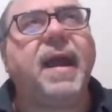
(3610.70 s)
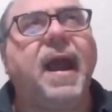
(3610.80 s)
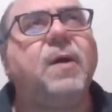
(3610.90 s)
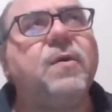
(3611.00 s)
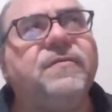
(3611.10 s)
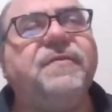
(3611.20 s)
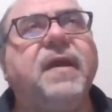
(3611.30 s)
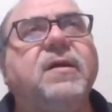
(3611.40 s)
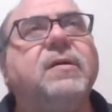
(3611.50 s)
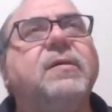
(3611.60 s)
by Howard
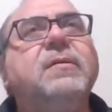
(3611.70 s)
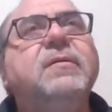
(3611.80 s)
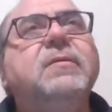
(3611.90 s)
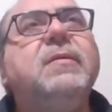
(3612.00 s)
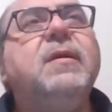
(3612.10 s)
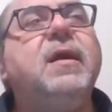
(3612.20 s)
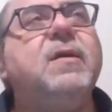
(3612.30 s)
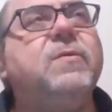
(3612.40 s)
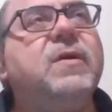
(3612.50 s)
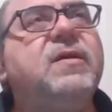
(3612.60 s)
Finkel,
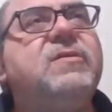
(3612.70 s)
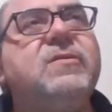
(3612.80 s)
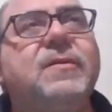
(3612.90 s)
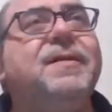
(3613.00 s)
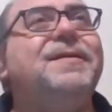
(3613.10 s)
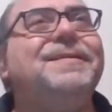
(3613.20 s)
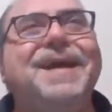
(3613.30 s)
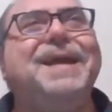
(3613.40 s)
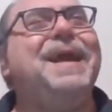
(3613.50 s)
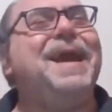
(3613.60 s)
it was,
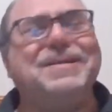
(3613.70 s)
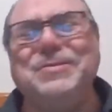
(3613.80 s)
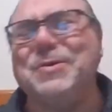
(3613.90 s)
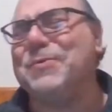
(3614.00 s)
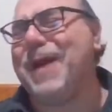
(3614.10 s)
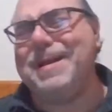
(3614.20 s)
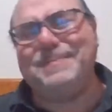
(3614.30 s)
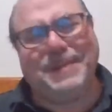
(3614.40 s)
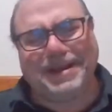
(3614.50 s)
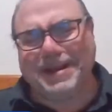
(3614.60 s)
I had no
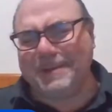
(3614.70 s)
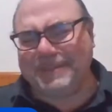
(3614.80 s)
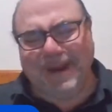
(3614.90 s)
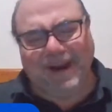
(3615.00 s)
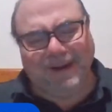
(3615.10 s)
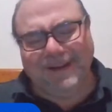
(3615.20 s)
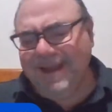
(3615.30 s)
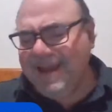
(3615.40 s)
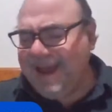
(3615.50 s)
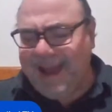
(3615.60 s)
right being up there.
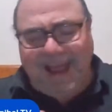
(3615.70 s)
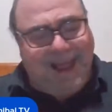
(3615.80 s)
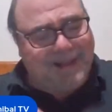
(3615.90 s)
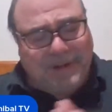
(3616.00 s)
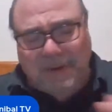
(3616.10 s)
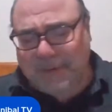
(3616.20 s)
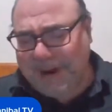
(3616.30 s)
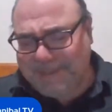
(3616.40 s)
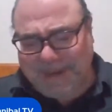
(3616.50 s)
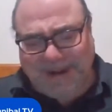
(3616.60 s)
I had no
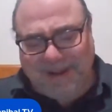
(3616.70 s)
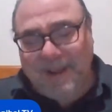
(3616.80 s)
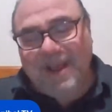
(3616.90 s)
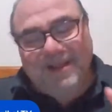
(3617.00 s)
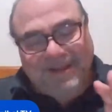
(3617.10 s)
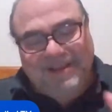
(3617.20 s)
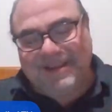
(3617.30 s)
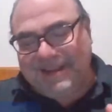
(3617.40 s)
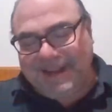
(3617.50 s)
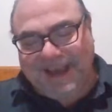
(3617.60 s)
right being up.
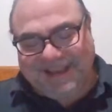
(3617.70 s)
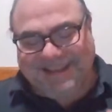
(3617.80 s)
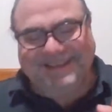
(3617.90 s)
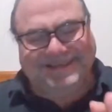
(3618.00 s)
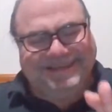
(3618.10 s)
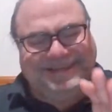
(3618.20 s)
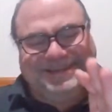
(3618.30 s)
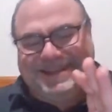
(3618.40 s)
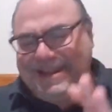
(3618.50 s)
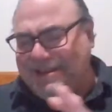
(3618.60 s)
Listen to this.
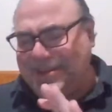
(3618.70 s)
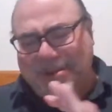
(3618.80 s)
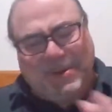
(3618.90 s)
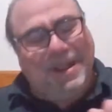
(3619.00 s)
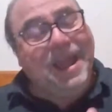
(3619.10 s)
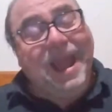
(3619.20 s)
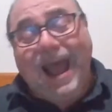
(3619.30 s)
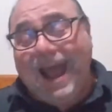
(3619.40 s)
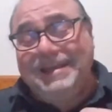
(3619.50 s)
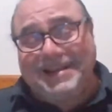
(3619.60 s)
No,
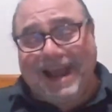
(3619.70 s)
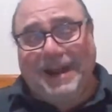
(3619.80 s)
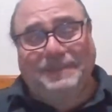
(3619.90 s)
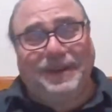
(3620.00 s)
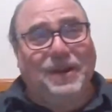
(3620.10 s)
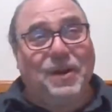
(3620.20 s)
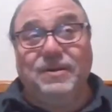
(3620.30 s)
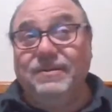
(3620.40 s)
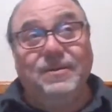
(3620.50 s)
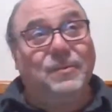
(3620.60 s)
I sat up there
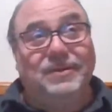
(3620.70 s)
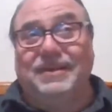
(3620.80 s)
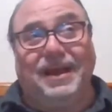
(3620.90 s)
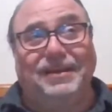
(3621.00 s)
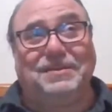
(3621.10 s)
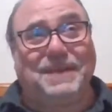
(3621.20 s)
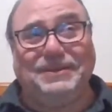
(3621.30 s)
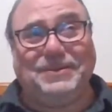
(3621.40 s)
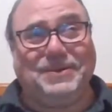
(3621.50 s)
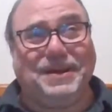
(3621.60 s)
going, what the hell am I
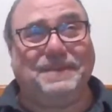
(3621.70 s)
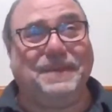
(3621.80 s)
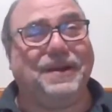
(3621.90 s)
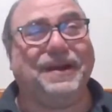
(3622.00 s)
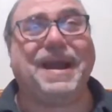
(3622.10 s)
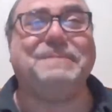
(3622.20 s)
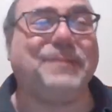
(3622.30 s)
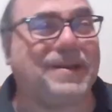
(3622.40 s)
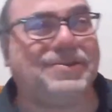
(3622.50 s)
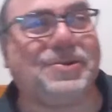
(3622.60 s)
doing up here? God
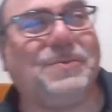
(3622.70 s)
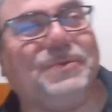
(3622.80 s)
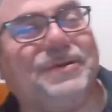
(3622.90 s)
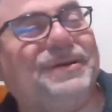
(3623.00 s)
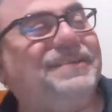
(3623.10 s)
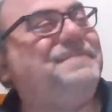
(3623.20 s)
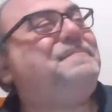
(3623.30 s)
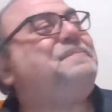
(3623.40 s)
bless Joe Bruin.